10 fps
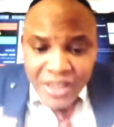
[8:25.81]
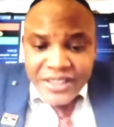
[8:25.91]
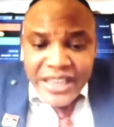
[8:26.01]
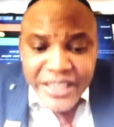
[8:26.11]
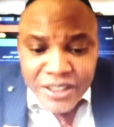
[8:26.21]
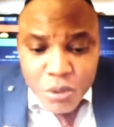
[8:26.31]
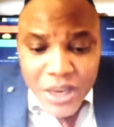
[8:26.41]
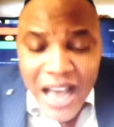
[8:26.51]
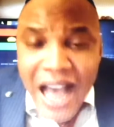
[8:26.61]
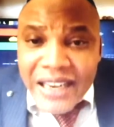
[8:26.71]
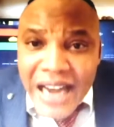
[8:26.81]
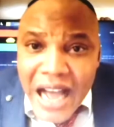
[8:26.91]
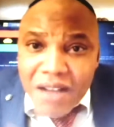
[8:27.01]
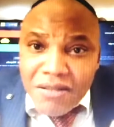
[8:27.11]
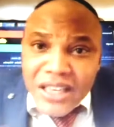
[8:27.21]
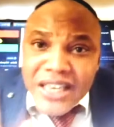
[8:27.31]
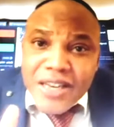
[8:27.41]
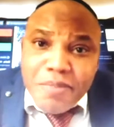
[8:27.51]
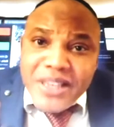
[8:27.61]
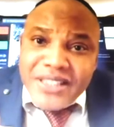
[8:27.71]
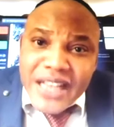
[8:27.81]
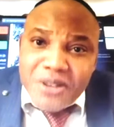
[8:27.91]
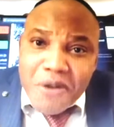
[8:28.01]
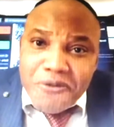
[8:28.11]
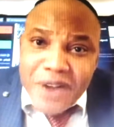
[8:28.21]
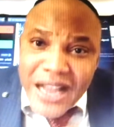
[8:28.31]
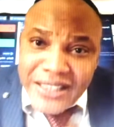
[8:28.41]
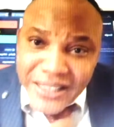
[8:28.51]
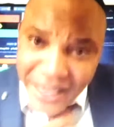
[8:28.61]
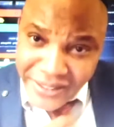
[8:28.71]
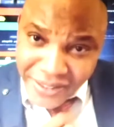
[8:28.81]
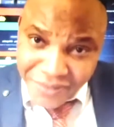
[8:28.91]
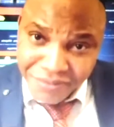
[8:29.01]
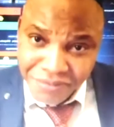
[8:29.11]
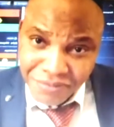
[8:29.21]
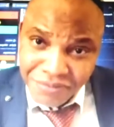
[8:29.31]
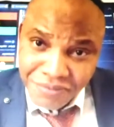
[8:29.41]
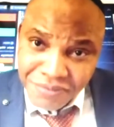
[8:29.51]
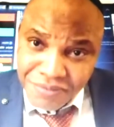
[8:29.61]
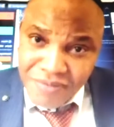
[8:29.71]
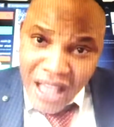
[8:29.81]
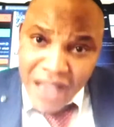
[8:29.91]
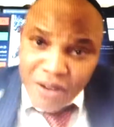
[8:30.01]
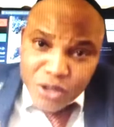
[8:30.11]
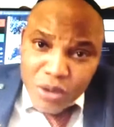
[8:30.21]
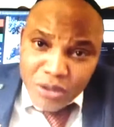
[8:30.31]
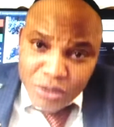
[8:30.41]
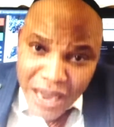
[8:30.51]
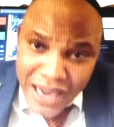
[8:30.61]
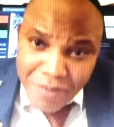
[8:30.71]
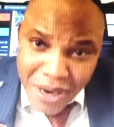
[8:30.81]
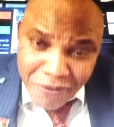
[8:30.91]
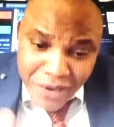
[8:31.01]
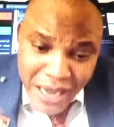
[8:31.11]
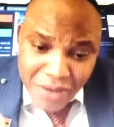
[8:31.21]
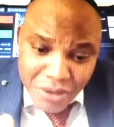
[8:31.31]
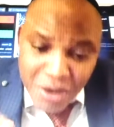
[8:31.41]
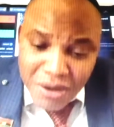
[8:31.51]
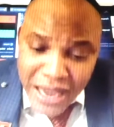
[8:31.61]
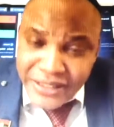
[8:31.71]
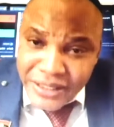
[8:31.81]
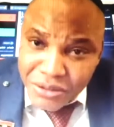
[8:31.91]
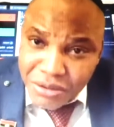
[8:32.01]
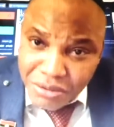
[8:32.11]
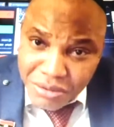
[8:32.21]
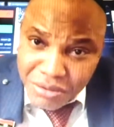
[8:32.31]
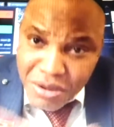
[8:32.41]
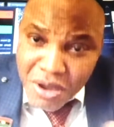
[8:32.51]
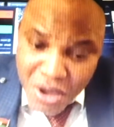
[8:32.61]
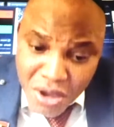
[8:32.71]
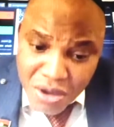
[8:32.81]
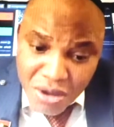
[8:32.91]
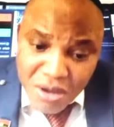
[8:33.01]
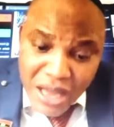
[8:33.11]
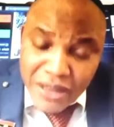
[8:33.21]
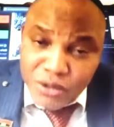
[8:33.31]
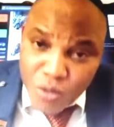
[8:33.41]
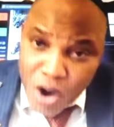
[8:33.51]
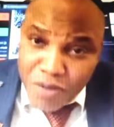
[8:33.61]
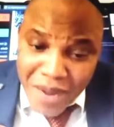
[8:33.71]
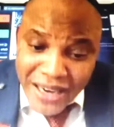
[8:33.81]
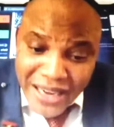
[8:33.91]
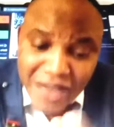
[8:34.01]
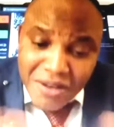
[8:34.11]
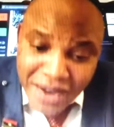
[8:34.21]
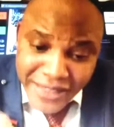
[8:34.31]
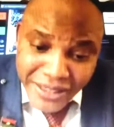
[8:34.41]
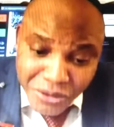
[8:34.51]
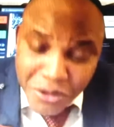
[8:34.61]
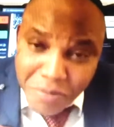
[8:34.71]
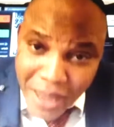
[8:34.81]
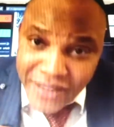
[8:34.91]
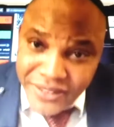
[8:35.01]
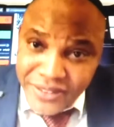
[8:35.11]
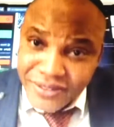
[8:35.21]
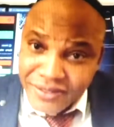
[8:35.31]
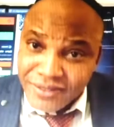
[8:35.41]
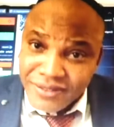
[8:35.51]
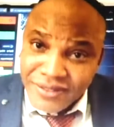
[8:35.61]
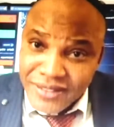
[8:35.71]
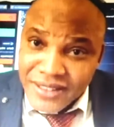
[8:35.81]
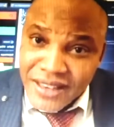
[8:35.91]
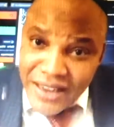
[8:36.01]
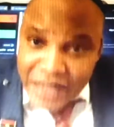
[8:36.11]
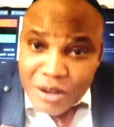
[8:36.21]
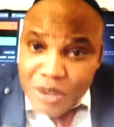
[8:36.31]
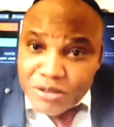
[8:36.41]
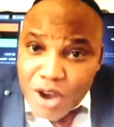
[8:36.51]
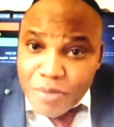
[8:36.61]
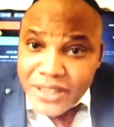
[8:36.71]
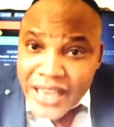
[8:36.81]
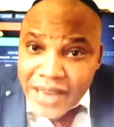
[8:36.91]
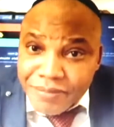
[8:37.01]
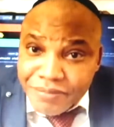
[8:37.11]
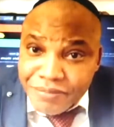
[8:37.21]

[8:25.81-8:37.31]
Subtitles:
Since we are now in the business of writing letters, I wrote one to IMF now, you're writing to, and to World Bank now, you're writing to banks. Let us up the game.